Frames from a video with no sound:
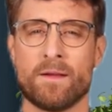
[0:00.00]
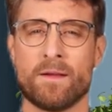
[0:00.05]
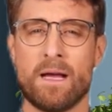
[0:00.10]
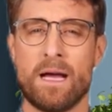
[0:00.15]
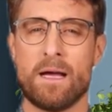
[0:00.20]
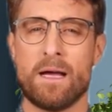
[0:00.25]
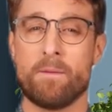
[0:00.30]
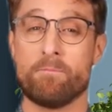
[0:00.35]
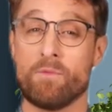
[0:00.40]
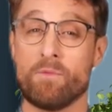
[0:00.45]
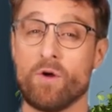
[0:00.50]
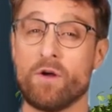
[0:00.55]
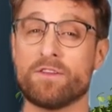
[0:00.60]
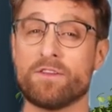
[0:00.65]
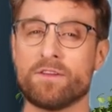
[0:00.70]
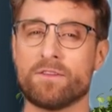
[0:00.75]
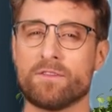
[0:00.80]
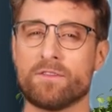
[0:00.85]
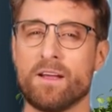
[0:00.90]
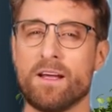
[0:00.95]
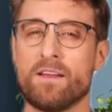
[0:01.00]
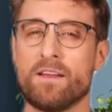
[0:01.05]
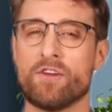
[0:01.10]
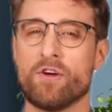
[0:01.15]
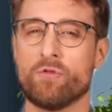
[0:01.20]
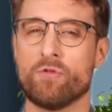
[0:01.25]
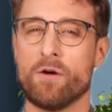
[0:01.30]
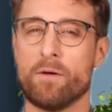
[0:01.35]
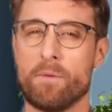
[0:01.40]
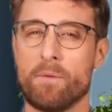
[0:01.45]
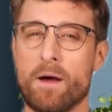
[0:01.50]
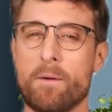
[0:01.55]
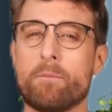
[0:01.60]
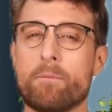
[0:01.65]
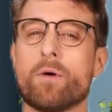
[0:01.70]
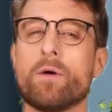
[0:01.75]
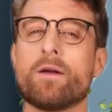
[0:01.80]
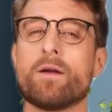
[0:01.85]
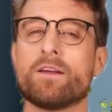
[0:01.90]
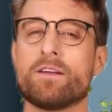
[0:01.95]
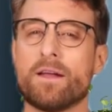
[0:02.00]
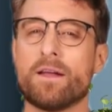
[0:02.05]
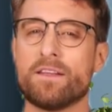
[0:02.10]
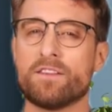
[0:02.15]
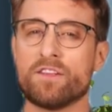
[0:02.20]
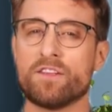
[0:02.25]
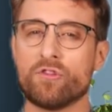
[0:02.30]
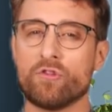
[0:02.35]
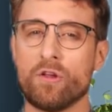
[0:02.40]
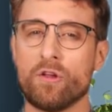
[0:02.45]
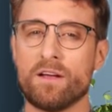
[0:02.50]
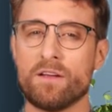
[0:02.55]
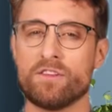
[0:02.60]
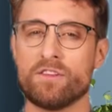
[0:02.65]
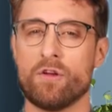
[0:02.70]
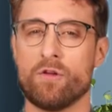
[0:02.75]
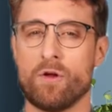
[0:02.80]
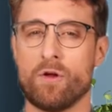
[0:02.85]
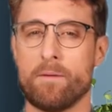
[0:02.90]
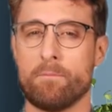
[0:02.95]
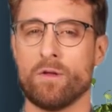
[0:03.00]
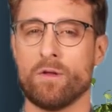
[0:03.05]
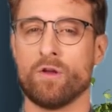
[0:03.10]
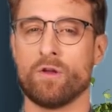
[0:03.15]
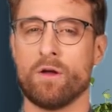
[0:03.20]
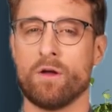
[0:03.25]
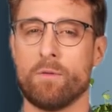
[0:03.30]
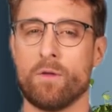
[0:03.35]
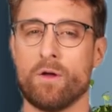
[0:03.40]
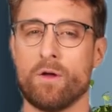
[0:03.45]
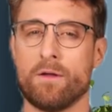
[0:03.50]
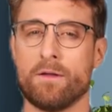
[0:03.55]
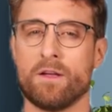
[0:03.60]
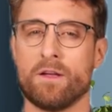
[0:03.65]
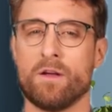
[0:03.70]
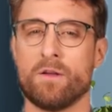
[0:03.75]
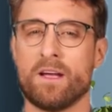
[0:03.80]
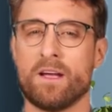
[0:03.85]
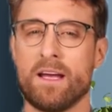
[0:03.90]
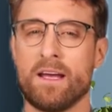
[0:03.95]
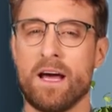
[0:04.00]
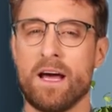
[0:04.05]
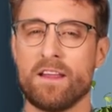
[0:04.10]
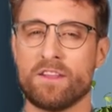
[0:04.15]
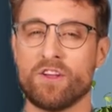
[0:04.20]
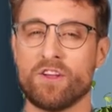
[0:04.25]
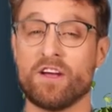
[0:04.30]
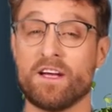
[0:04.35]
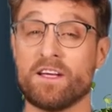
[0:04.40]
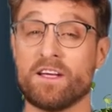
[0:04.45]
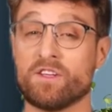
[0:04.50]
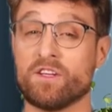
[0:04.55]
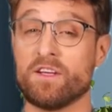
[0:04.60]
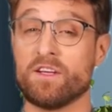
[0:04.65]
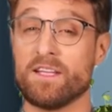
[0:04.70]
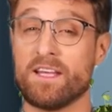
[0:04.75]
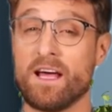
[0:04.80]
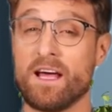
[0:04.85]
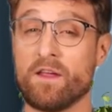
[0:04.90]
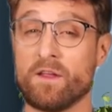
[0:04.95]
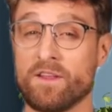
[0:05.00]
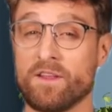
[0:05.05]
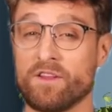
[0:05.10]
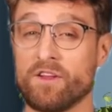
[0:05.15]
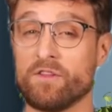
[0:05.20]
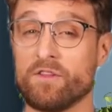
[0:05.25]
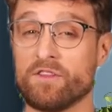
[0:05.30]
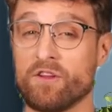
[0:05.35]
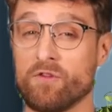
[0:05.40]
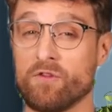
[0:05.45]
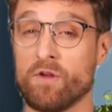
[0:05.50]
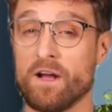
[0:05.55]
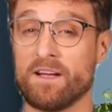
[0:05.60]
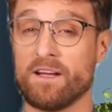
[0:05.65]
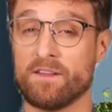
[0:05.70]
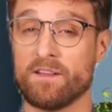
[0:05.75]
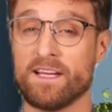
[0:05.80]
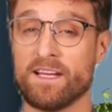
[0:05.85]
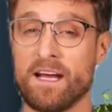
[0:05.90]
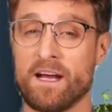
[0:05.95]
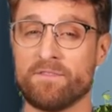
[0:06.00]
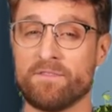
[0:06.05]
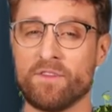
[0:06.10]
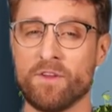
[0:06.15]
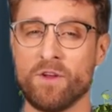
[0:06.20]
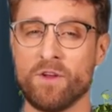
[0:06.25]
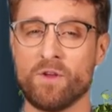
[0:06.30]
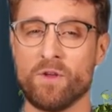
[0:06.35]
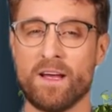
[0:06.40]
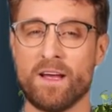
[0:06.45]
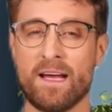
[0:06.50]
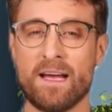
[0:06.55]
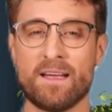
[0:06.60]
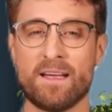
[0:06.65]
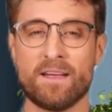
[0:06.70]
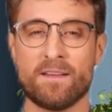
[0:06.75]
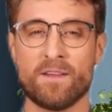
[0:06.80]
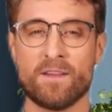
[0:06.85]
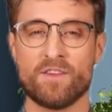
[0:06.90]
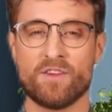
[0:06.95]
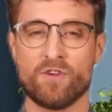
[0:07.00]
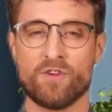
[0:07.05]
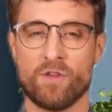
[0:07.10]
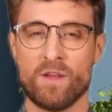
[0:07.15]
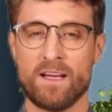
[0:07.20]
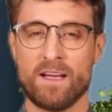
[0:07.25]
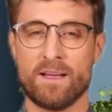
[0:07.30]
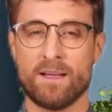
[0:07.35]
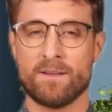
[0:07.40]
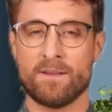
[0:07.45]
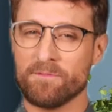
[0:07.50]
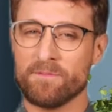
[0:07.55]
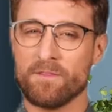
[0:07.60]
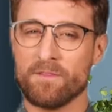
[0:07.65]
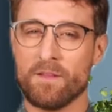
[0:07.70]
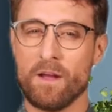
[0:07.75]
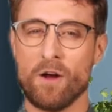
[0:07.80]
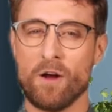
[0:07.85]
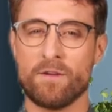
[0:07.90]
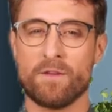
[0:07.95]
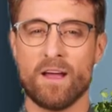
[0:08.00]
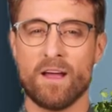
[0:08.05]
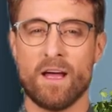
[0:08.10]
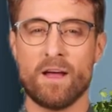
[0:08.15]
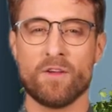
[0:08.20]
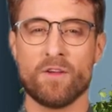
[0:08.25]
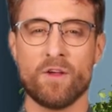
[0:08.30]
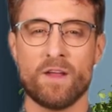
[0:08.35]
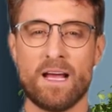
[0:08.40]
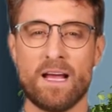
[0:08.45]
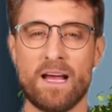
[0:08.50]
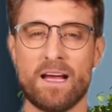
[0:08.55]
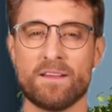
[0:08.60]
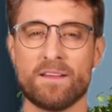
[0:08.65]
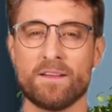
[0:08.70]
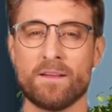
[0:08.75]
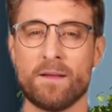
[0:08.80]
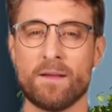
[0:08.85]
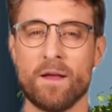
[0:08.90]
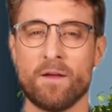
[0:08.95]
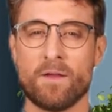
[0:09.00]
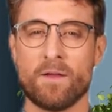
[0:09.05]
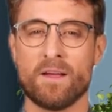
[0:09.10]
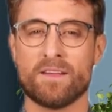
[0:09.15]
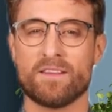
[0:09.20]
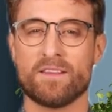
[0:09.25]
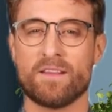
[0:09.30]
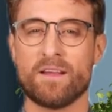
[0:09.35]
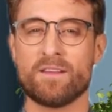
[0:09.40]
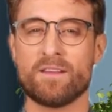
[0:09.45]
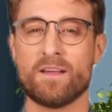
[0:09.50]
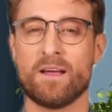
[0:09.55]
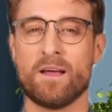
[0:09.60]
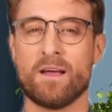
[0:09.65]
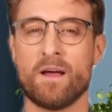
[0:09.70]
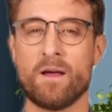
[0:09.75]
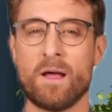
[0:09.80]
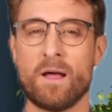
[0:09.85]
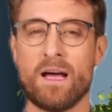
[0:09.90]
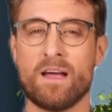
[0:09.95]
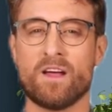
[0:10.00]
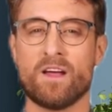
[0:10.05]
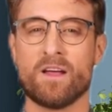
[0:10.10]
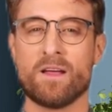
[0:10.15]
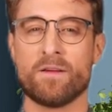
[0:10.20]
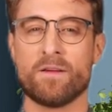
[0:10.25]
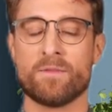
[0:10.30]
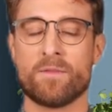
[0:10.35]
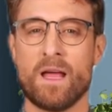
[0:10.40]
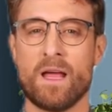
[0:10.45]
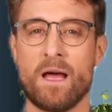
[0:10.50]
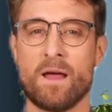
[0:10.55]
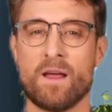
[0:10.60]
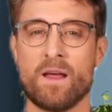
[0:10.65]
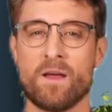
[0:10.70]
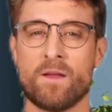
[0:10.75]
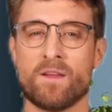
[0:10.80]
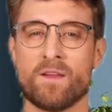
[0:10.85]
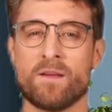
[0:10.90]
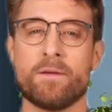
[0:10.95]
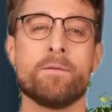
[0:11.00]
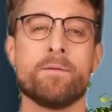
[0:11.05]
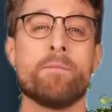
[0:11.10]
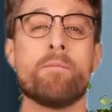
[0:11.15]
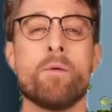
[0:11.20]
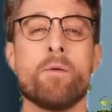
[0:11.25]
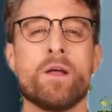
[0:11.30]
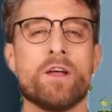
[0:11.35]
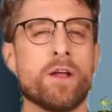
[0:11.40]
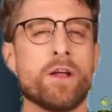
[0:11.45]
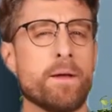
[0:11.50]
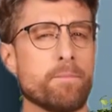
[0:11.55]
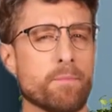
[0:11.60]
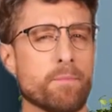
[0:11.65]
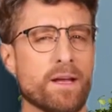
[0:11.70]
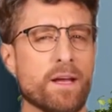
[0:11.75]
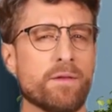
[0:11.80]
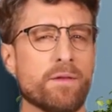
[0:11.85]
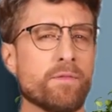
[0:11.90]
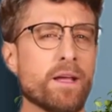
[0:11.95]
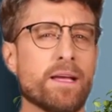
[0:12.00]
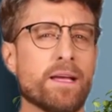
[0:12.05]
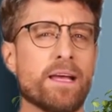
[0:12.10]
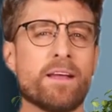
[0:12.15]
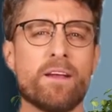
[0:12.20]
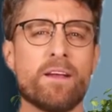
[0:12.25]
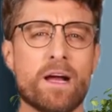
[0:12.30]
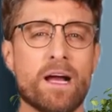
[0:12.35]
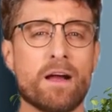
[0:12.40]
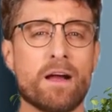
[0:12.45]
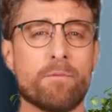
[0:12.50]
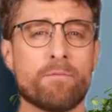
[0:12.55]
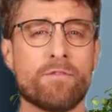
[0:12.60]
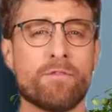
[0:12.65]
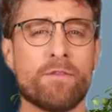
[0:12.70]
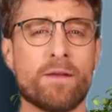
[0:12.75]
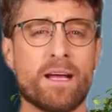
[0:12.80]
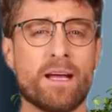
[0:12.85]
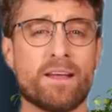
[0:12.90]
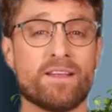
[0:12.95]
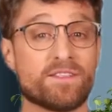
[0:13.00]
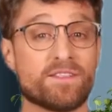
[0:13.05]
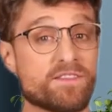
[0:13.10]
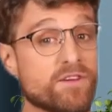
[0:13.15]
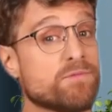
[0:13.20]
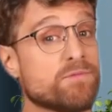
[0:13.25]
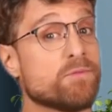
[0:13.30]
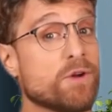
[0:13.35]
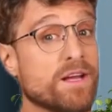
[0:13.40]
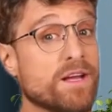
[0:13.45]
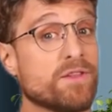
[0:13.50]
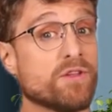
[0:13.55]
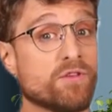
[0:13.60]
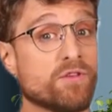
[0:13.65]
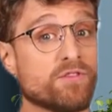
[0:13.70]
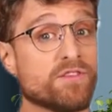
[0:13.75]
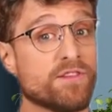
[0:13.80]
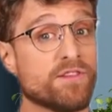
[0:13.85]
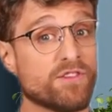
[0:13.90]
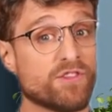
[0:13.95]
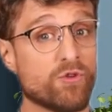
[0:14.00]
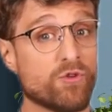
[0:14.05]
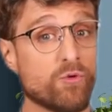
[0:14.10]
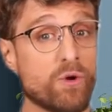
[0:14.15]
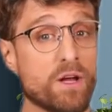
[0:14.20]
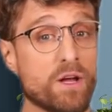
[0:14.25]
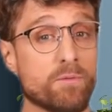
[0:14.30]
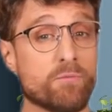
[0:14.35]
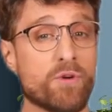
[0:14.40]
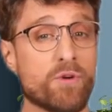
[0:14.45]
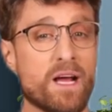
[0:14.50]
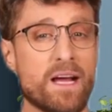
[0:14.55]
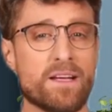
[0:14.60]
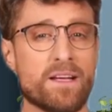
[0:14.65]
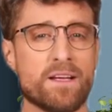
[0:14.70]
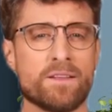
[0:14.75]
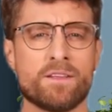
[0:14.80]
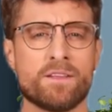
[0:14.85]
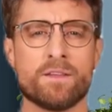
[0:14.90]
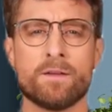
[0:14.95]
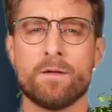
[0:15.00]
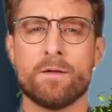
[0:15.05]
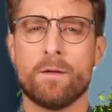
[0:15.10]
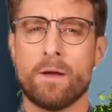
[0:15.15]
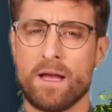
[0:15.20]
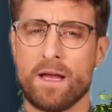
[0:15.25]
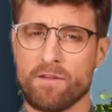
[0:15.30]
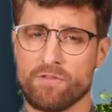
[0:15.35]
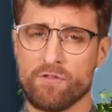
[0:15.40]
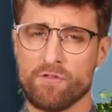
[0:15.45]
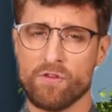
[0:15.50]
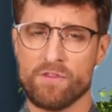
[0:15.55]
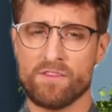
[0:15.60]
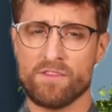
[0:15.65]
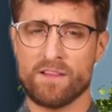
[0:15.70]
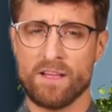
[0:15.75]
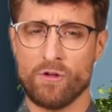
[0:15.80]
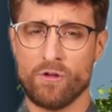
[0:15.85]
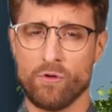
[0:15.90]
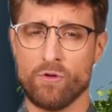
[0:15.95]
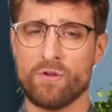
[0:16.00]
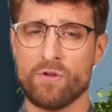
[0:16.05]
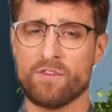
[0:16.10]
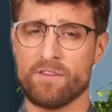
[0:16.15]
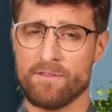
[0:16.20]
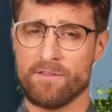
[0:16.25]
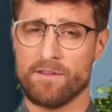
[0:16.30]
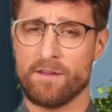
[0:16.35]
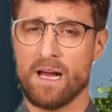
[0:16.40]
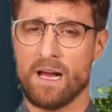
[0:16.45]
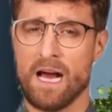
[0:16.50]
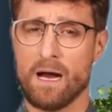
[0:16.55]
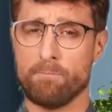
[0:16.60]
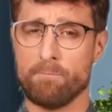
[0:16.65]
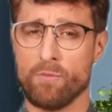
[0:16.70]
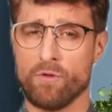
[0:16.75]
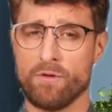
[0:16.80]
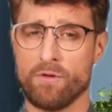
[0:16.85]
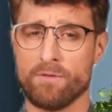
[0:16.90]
An important thing to remember is that strings are immutable. You cannot change a character directly after creating the string. On the other hand, a list is a collection of values, which can be of any type, and is defined using square brackets, like fruits equals, apple,